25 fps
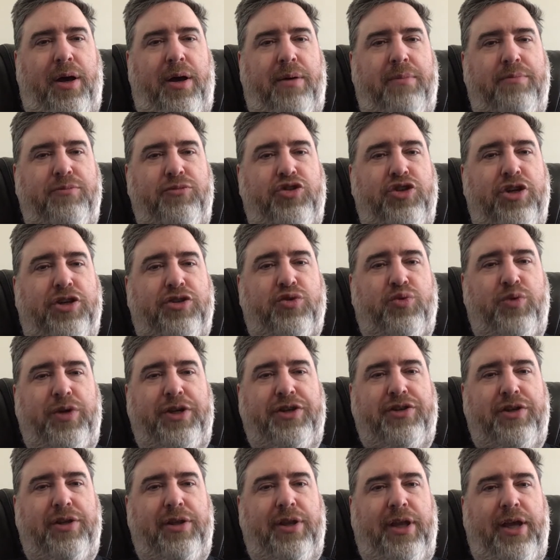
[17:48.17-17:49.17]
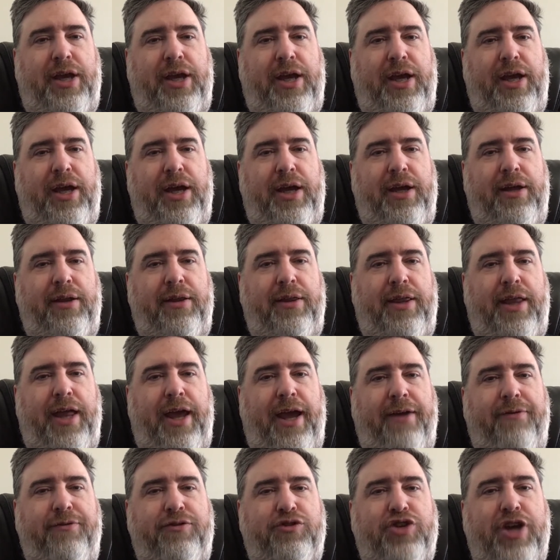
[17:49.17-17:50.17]
Just recently,
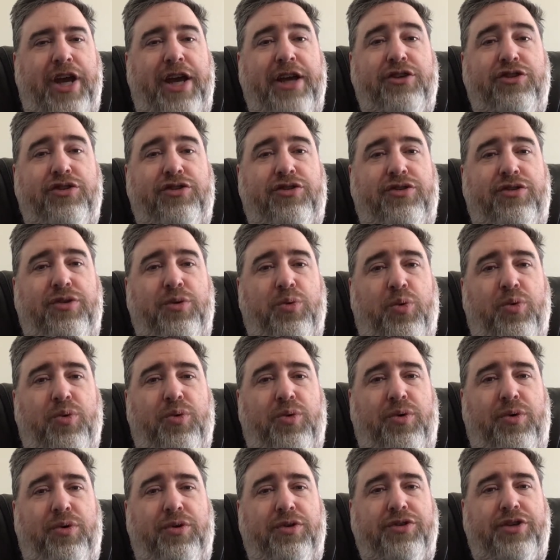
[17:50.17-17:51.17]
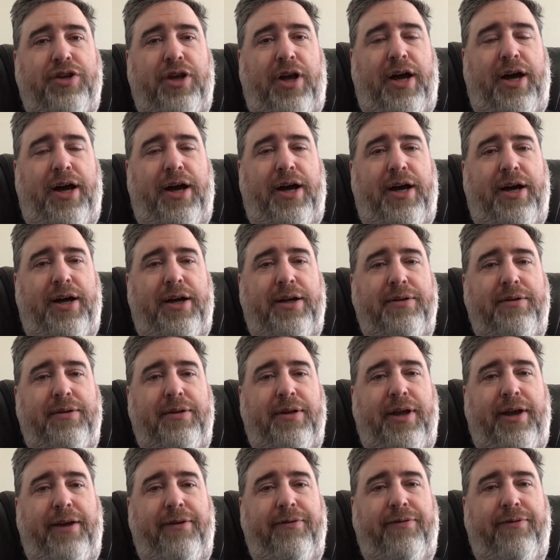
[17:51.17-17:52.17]
they've changed the rules on
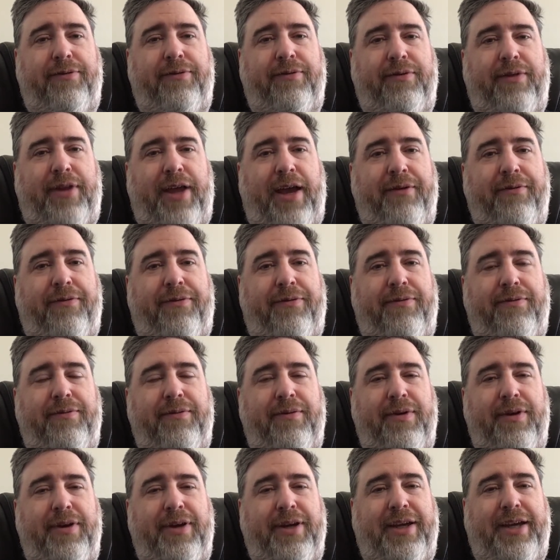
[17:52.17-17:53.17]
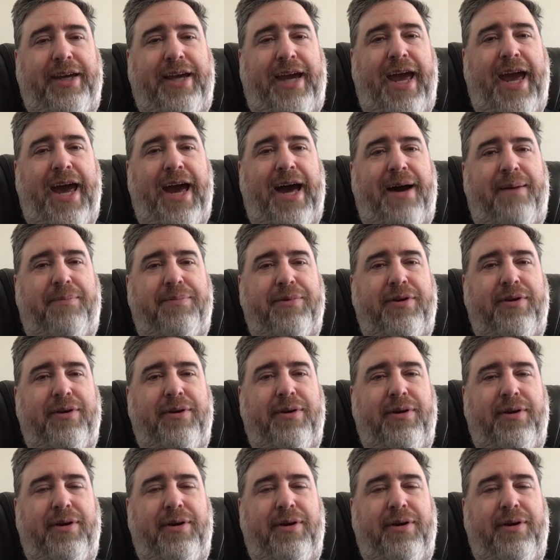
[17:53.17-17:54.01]
they've capped